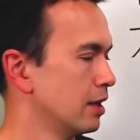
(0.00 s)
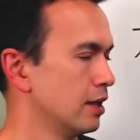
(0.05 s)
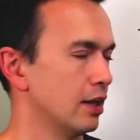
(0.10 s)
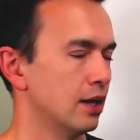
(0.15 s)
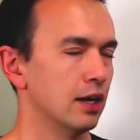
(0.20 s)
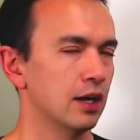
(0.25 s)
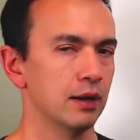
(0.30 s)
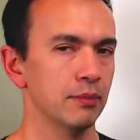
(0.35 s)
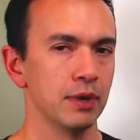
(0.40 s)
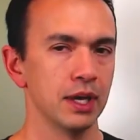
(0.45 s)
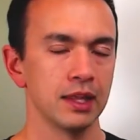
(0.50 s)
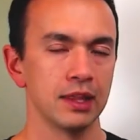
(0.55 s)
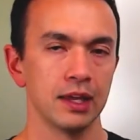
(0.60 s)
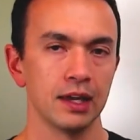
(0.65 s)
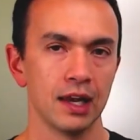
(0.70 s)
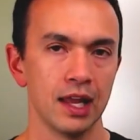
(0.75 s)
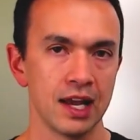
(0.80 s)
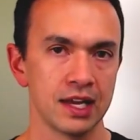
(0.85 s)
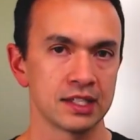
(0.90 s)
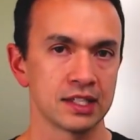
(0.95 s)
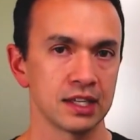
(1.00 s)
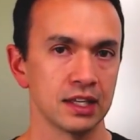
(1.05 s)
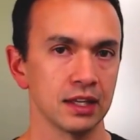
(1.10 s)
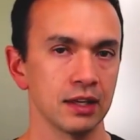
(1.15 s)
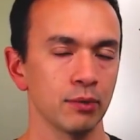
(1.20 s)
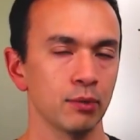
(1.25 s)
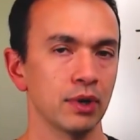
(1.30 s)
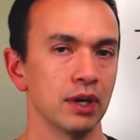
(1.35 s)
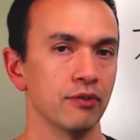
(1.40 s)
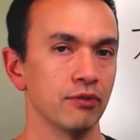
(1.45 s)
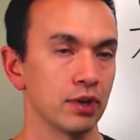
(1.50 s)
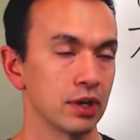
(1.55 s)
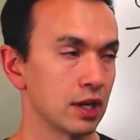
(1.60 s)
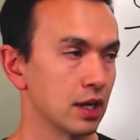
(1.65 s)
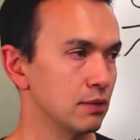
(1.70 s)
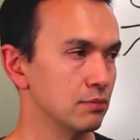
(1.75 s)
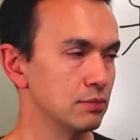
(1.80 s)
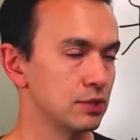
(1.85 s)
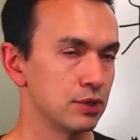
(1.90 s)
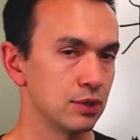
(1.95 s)
And then lastly, whenever it
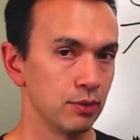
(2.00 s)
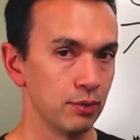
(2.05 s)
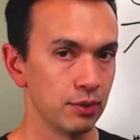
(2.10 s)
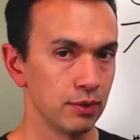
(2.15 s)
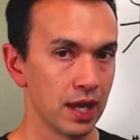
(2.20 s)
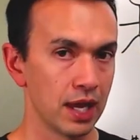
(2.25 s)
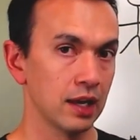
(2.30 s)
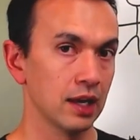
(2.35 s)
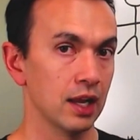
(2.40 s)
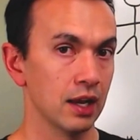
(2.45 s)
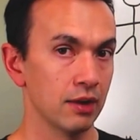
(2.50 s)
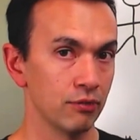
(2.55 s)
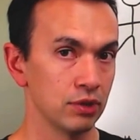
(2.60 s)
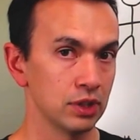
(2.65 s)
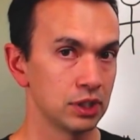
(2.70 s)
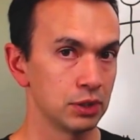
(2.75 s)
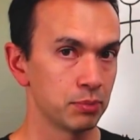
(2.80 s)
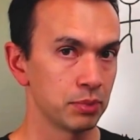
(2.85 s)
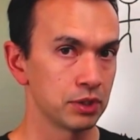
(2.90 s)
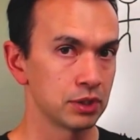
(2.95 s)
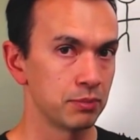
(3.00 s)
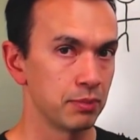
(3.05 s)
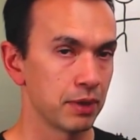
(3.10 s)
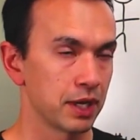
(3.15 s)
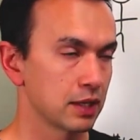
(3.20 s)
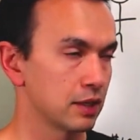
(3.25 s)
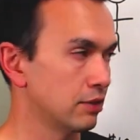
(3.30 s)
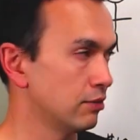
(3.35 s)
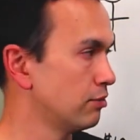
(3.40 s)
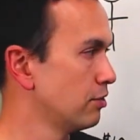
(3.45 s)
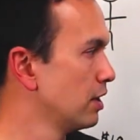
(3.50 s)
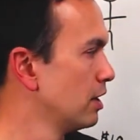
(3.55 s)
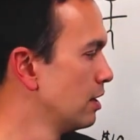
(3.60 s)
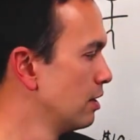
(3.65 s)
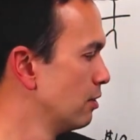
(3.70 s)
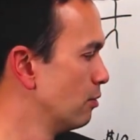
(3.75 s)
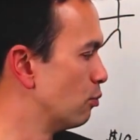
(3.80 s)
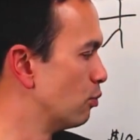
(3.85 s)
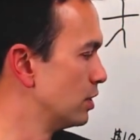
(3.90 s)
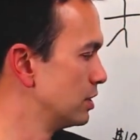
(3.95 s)
comes to that leverage perspective,
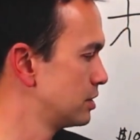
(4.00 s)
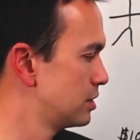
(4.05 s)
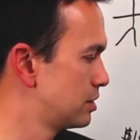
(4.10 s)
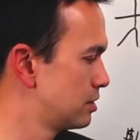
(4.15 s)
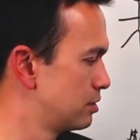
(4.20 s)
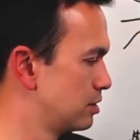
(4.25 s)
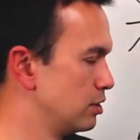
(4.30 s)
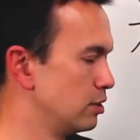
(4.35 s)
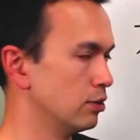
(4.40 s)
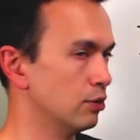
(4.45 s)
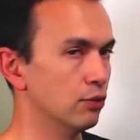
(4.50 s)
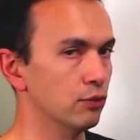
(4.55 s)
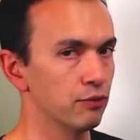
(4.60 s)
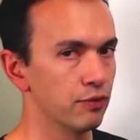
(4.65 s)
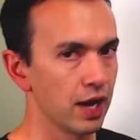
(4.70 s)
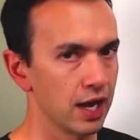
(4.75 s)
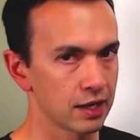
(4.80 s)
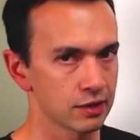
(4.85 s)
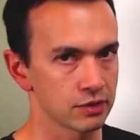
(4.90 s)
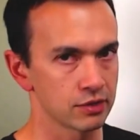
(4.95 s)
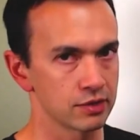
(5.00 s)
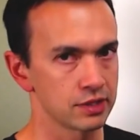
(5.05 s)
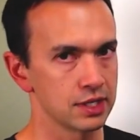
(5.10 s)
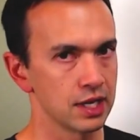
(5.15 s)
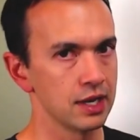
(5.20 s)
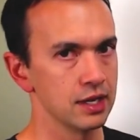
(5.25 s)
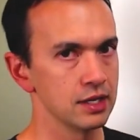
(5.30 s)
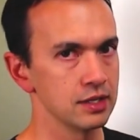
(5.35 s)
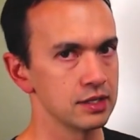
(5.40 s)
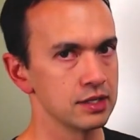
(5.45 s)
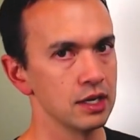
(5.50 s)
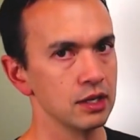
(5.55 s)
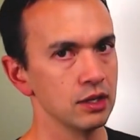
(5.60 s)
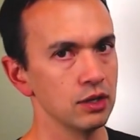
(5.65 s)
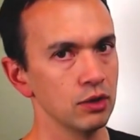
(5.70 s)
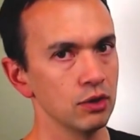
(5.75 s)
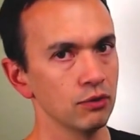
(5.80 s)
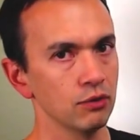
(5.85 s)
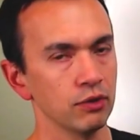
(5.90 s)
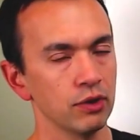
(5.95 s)
once you've exercised, then
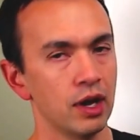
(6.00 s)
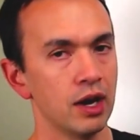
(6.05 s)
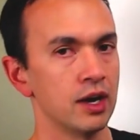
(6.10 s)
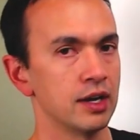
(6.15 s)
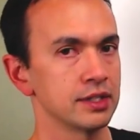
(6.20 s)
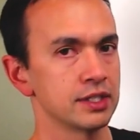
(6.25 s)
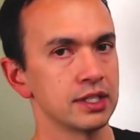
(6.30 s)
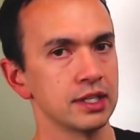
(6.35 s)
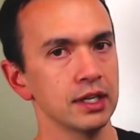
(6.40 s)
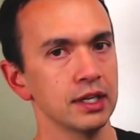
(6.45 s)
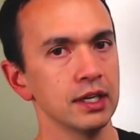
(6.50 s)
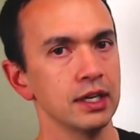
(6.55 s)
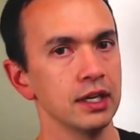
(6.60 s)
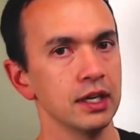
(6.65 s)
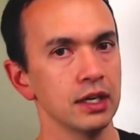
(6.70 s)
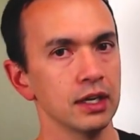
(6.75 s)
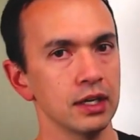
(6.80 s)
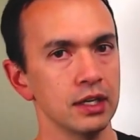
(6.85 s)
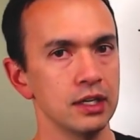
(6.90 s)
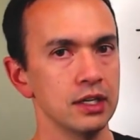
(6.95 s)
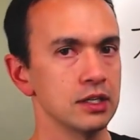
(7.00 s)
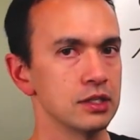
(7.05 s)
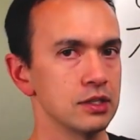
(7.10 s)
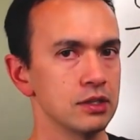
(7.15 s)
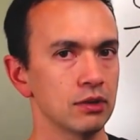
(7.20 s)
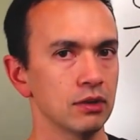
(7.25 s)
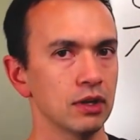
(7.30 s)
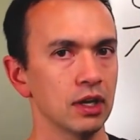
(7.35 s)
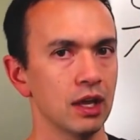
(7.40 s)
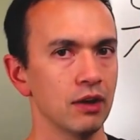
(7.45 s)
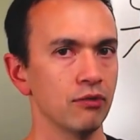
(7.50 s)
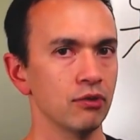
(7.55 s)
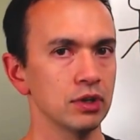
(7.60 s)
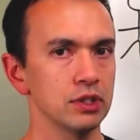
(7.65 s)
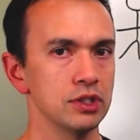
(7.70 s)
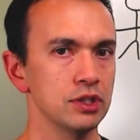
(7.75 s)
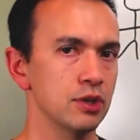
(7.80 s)
you've lost any additional leverage.